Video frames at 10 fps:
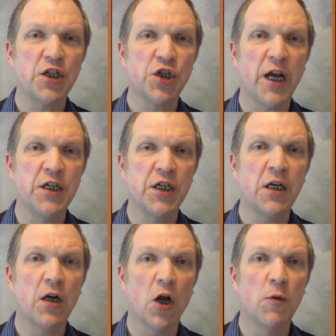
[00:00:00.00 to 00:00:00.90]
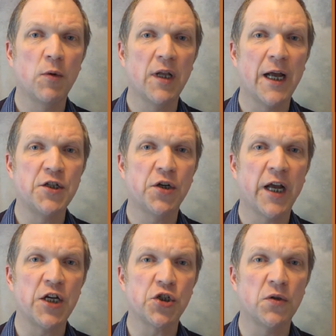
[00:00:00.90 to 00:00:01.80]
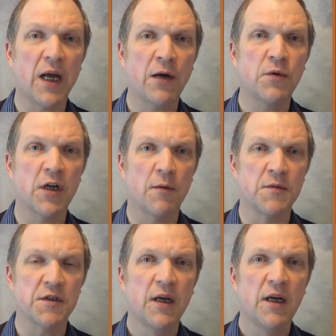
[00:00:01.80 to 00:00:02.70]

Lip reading: change in global educational outcomes.